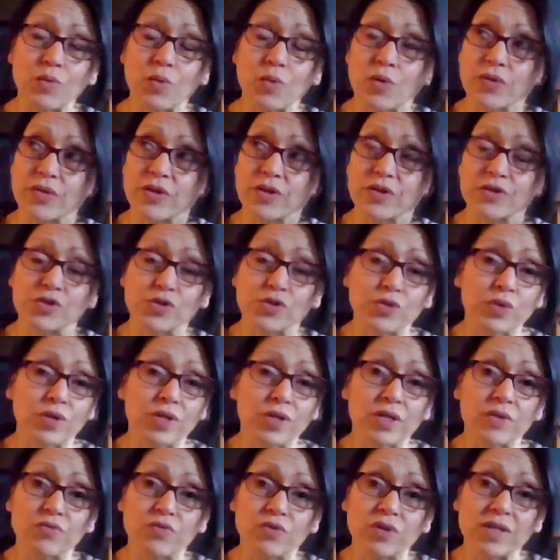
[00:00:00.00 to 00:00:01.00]
what they're
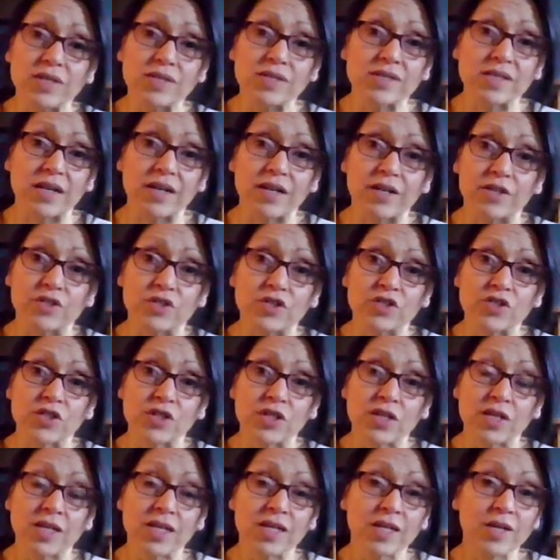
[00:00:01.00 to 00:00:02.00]
doing in research
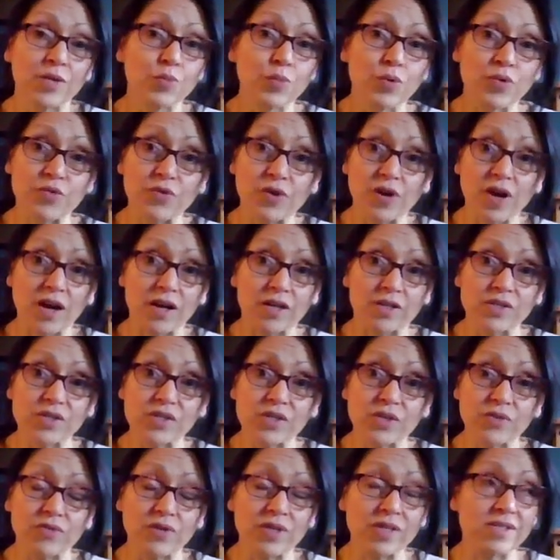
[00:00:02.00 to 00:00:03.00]
with regards
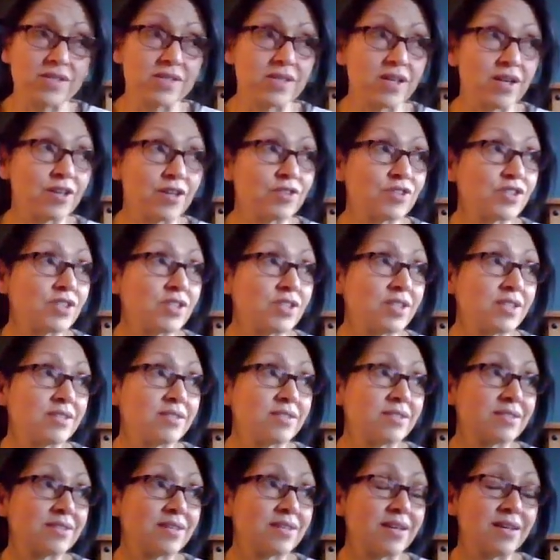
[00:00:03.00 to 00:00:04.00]
to research
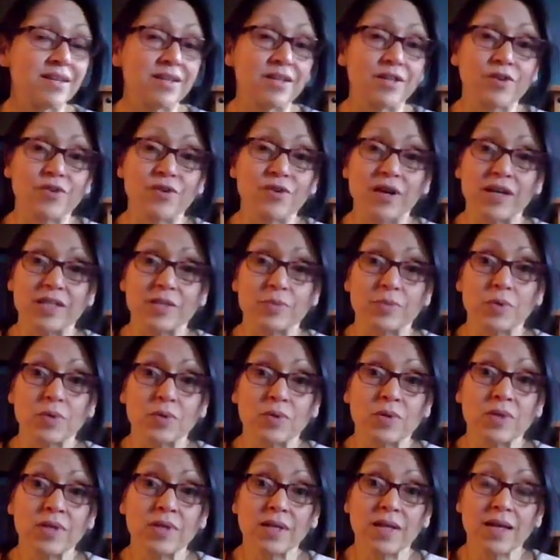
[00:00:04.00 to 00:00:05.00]
is
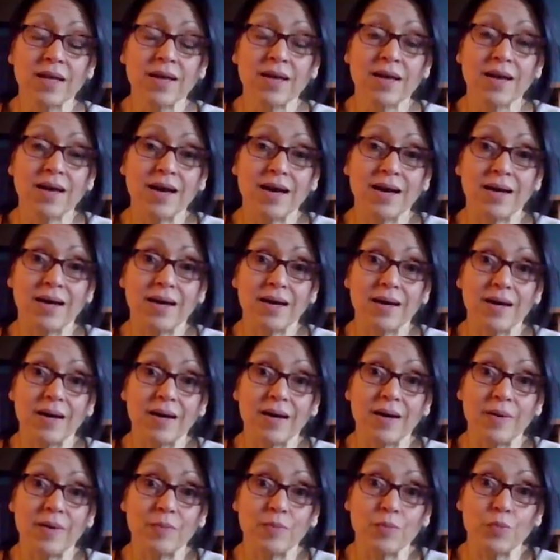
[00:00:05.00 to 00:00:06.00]
incredible.
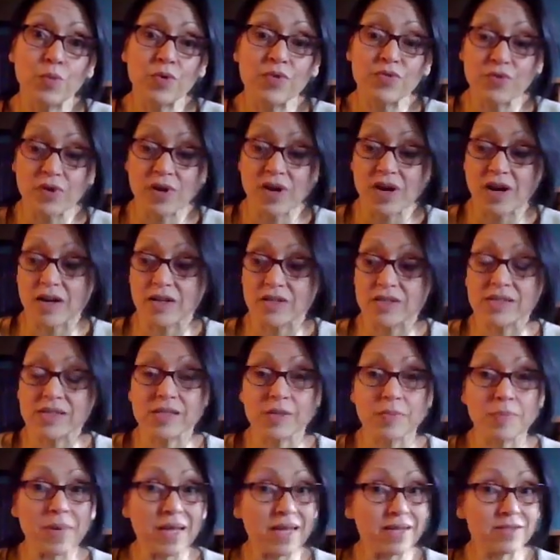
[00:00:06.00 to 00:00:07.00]
With regards
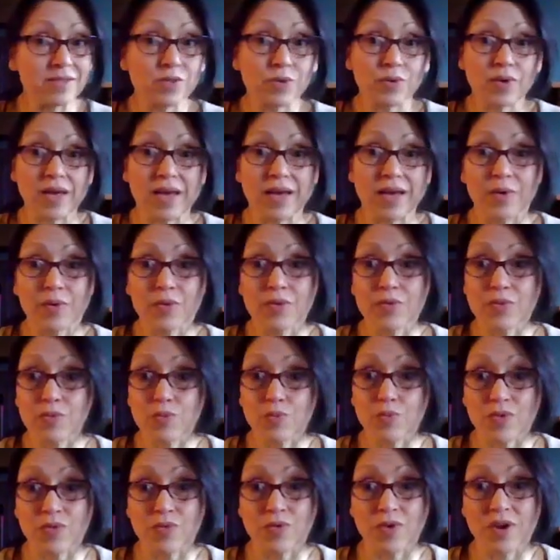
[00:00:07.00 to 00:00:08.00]
to mental health,
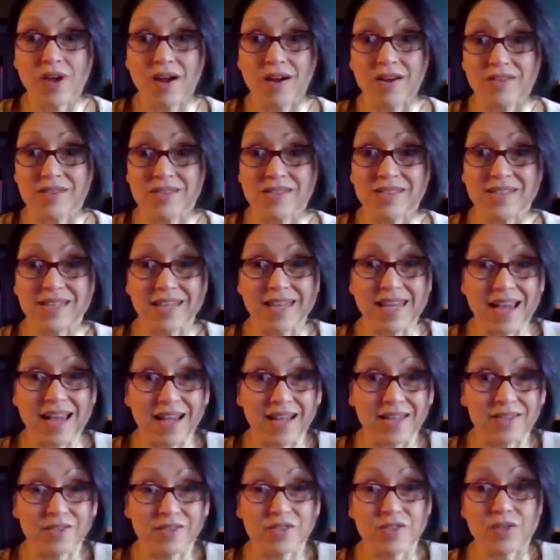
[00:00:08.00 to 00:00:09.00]
with regards to
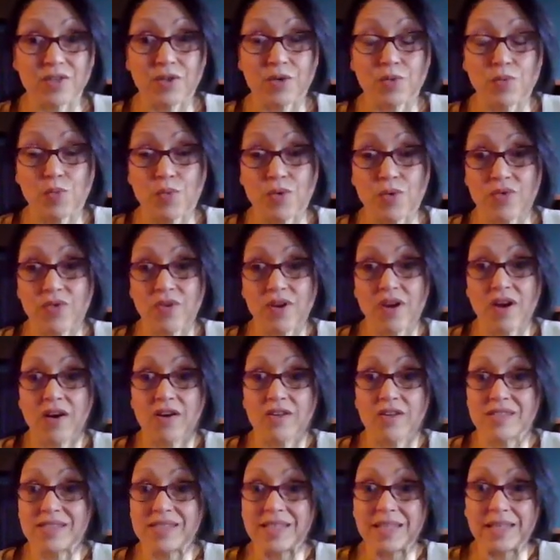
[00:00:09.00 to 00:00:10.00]
cancer, with
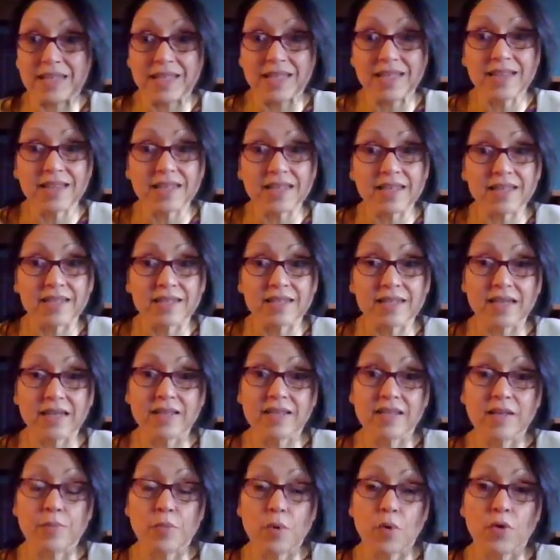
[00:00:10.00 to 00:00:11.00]
regards to healing
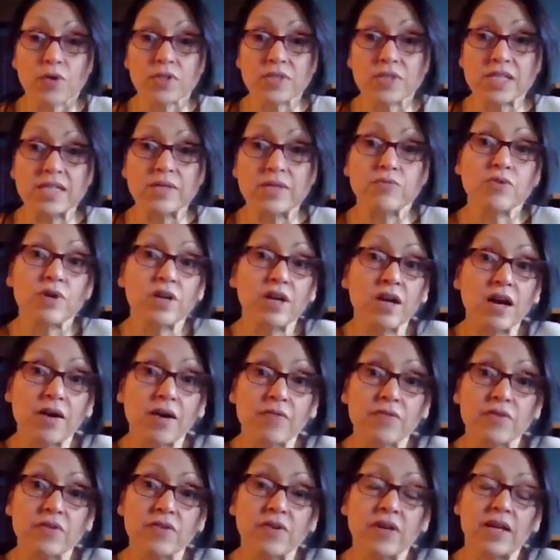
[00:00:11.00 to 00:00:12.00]
in the body,
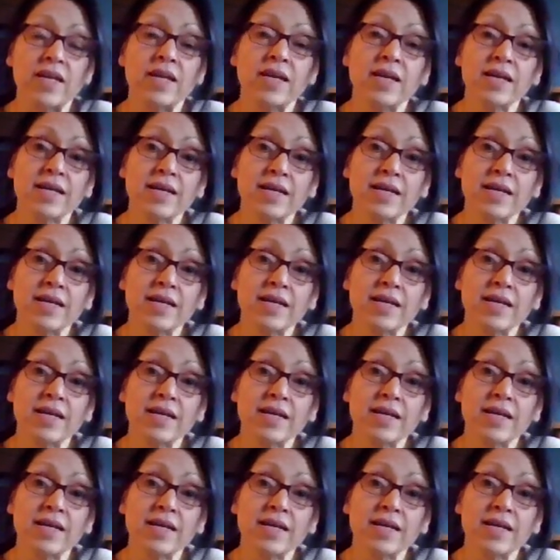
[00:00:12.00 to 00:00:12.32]
recovery.